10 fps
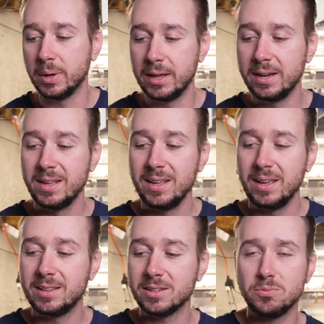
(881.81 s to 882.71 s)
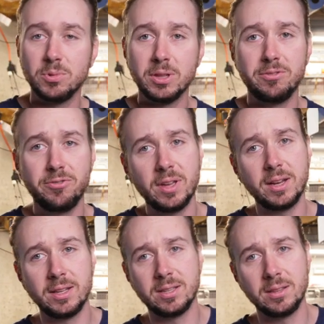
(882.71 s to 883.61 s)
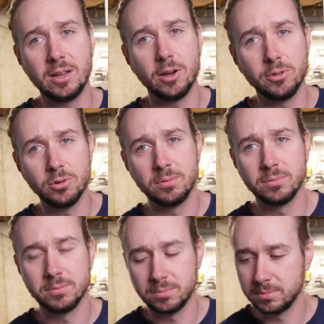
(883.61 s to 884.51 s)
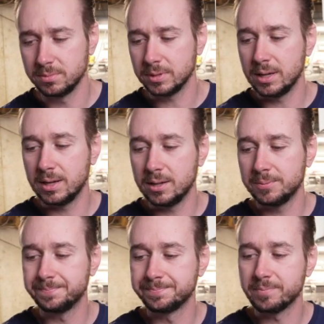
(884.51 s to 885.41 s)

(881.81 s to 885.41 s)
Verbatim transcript: but it doesn't really fit into the other uh,